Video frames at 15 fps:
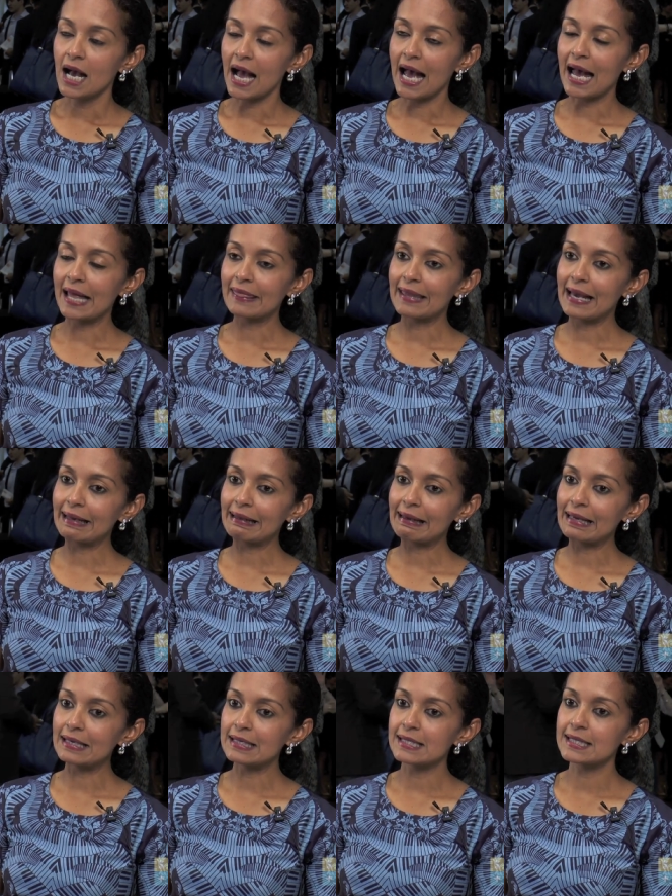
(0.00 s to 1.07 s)
and that
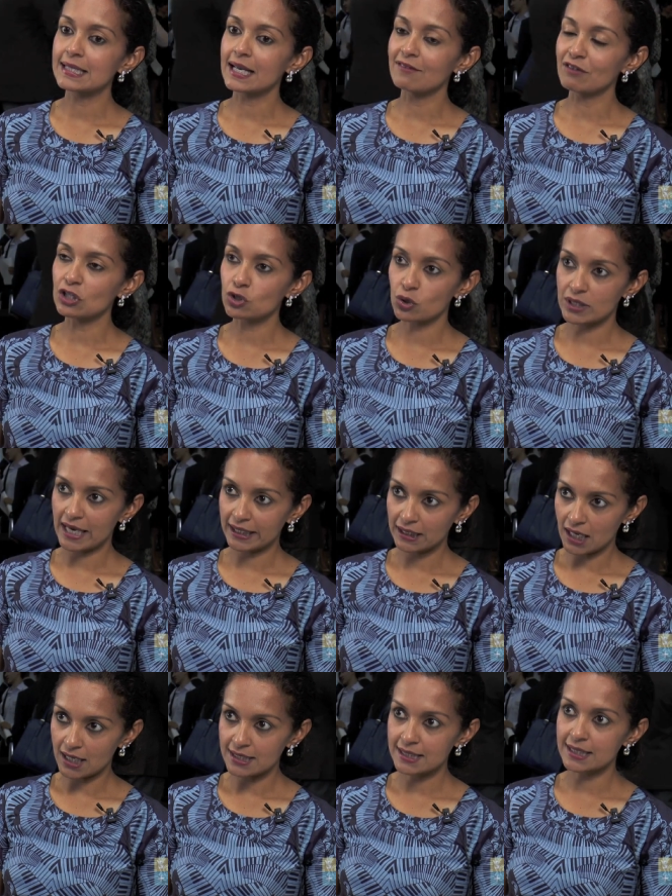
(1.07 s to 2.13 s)
is in vitro
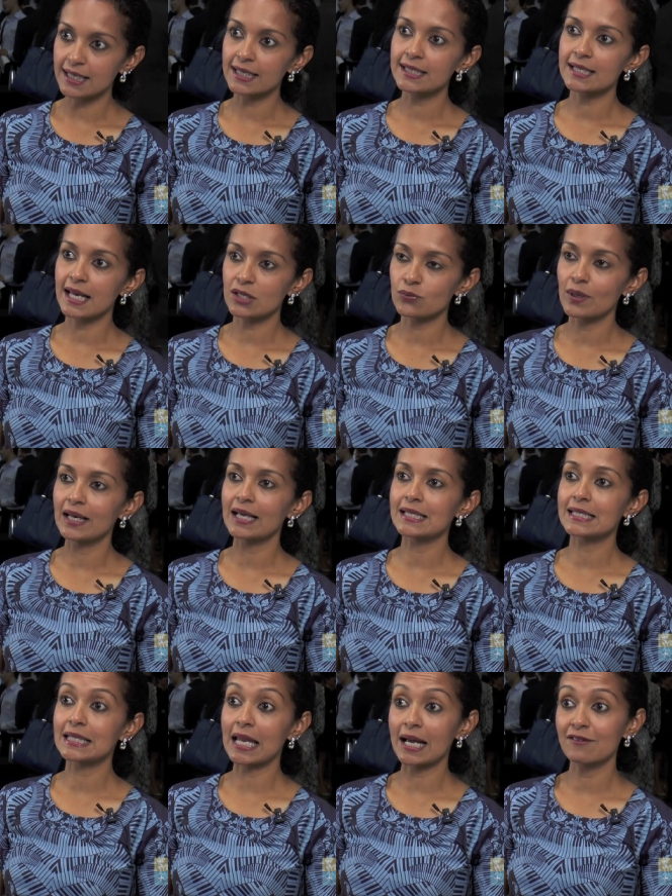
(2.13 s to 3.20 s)
diagnostics as well
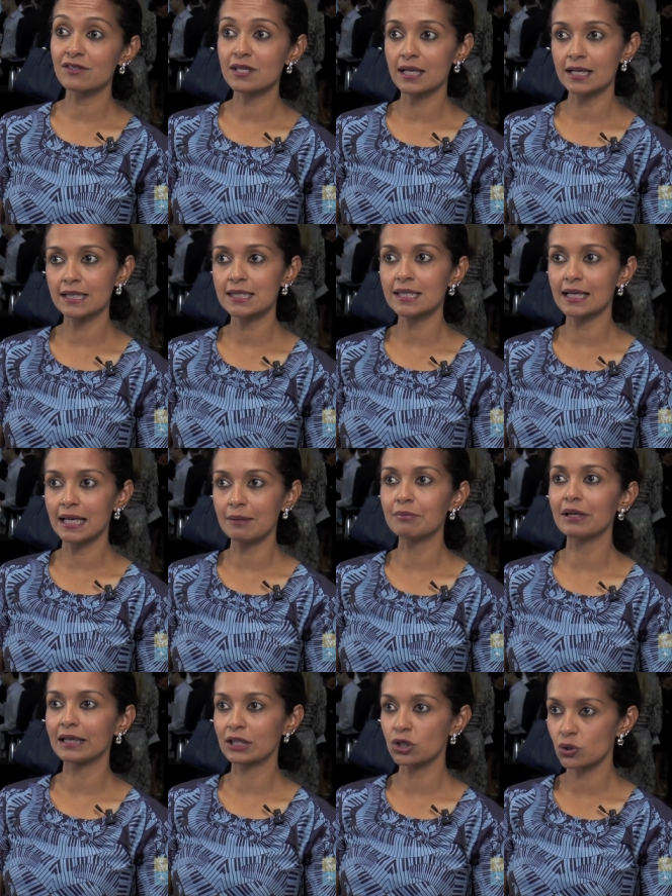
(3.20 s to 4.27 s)
as life science
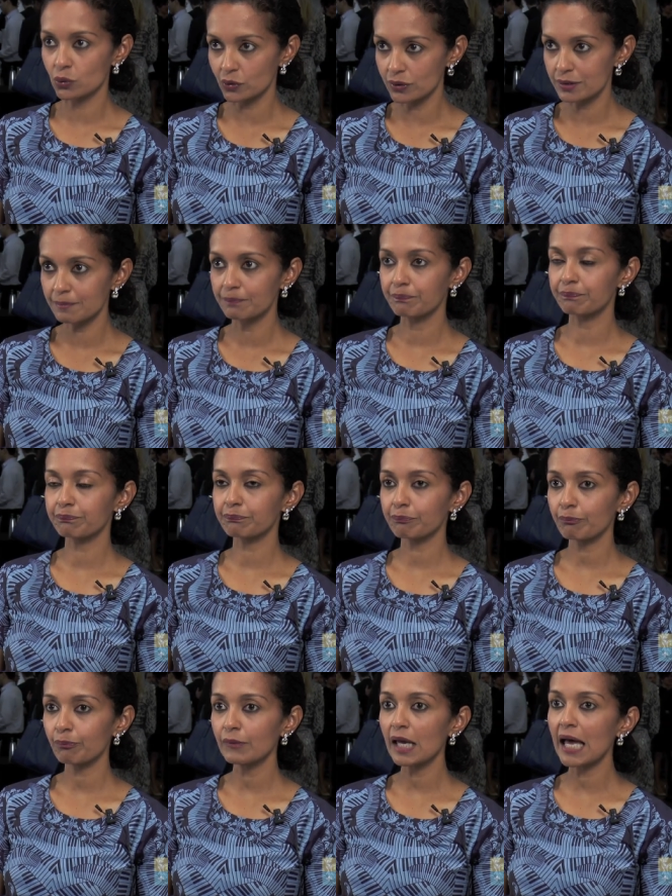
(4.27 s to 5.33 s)
enabling tools.
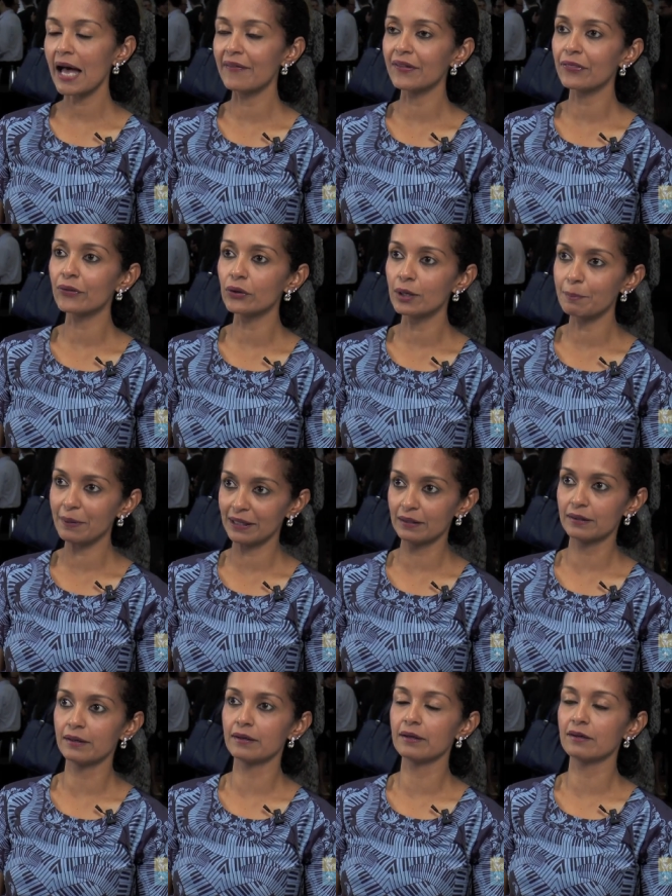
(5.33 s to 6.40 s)
And the third
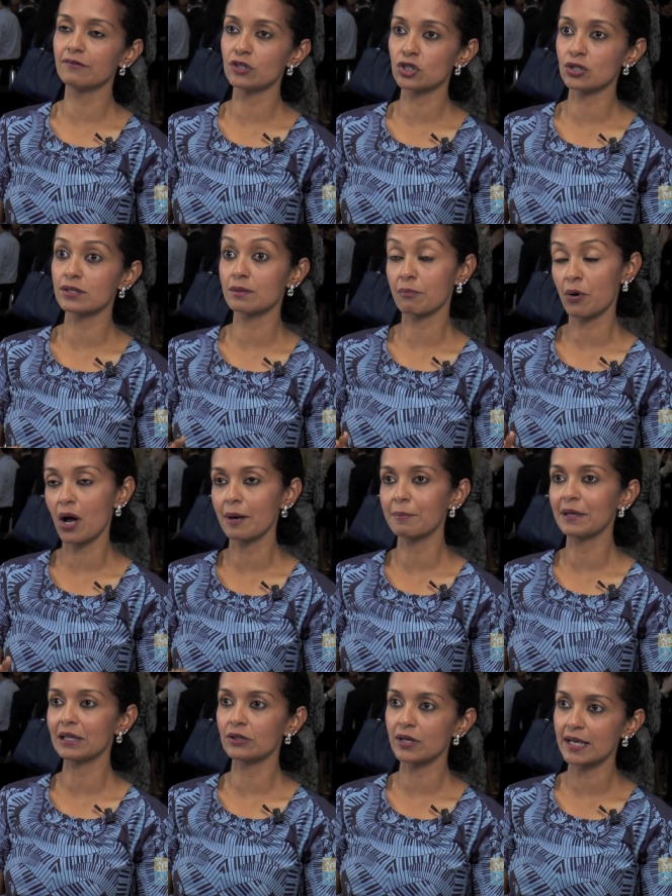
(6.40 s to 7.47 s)
pillar, which is a broad
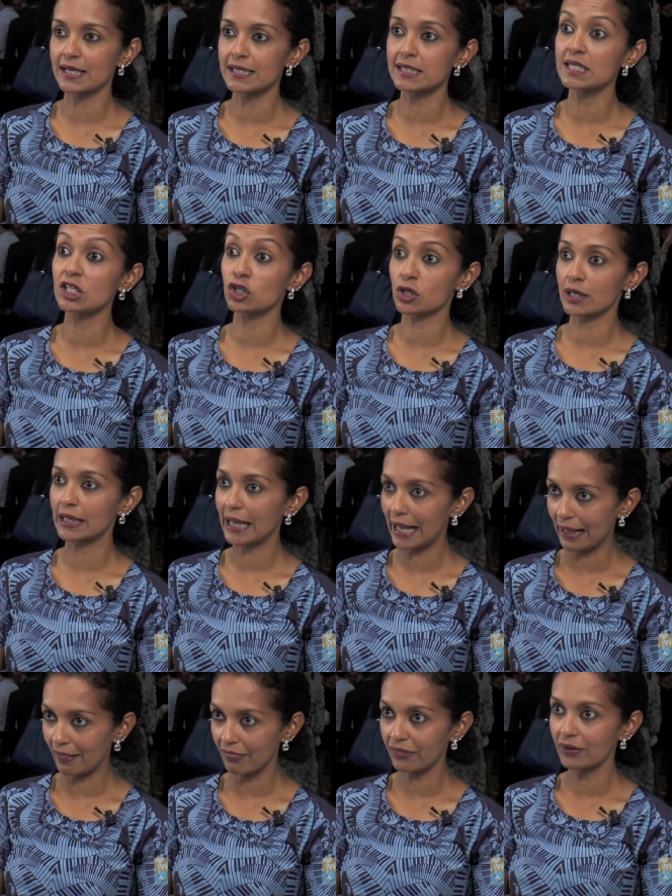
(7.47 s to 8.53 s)
pillar, is digital
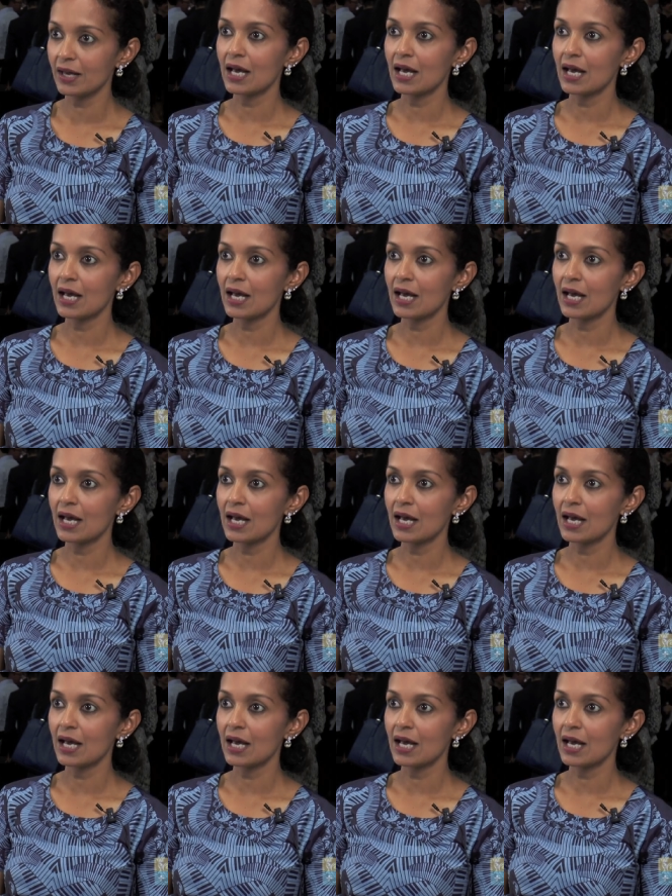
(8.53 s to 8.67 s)
health.